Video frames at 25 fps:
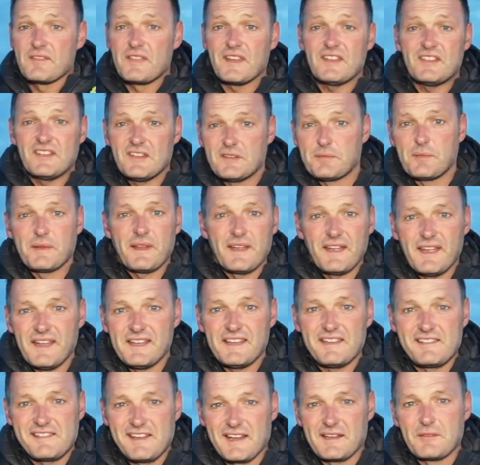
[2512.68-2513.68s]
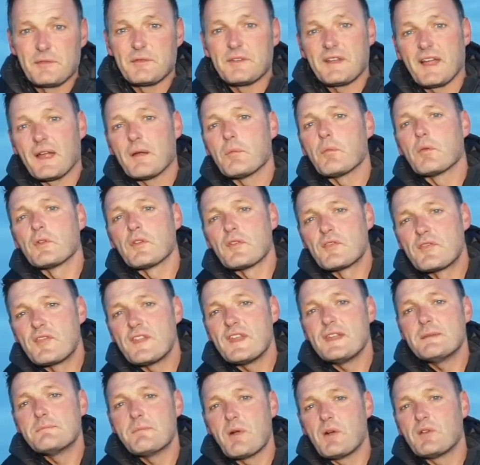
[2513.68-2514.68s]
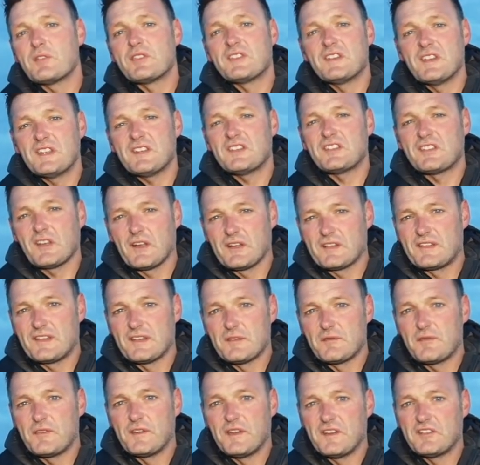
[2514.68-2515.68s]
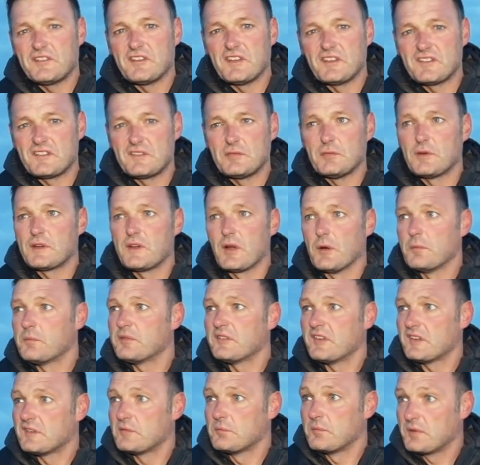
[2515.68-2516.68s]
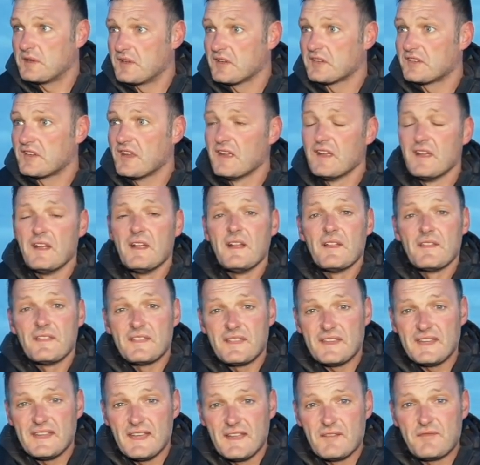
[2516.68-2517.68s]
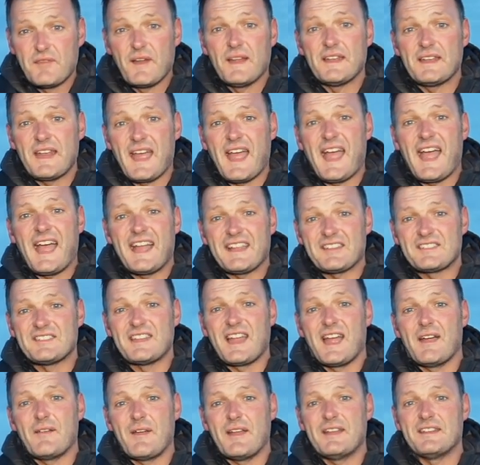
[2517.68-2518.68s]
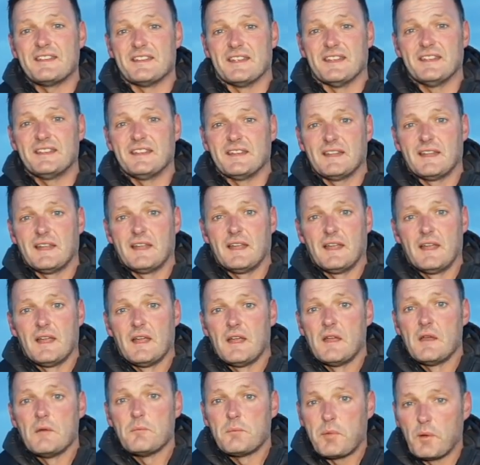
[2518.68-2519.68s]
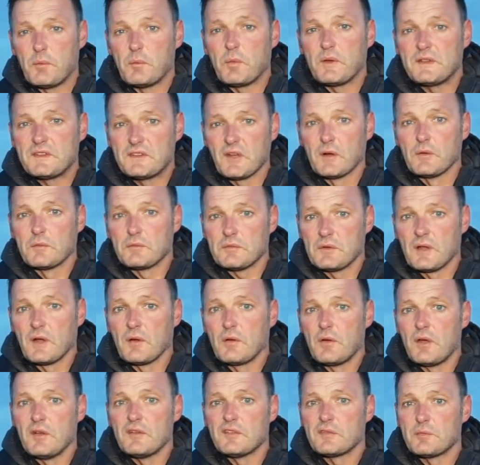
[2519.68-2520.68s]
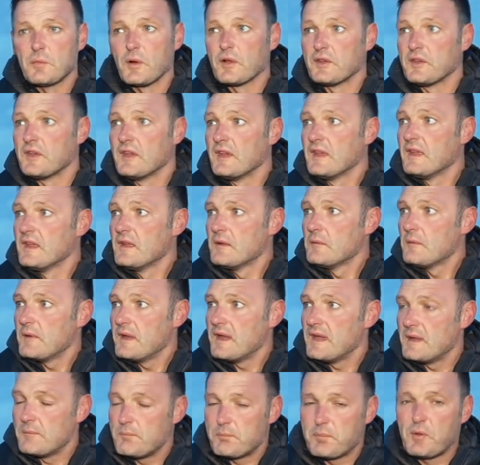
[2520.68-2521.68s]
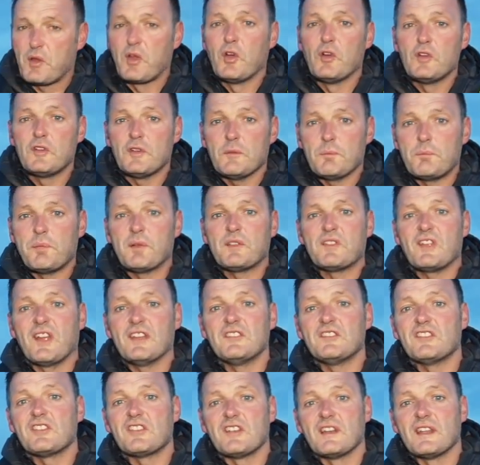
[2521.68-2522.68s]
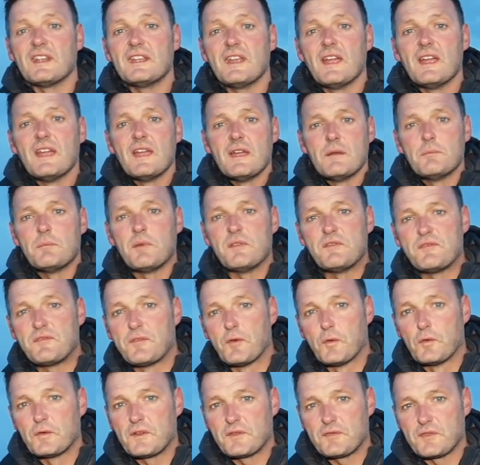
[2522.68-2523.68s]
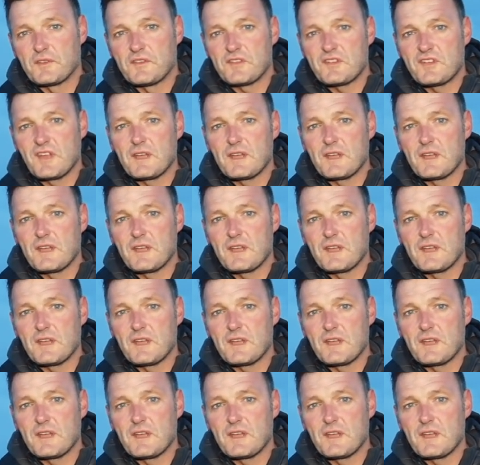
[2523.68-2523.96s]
this is without any shadow of a doubt one of the most exciting finishes to a competition, because the event has now ended, but we don't know who's won. It could potentially be four different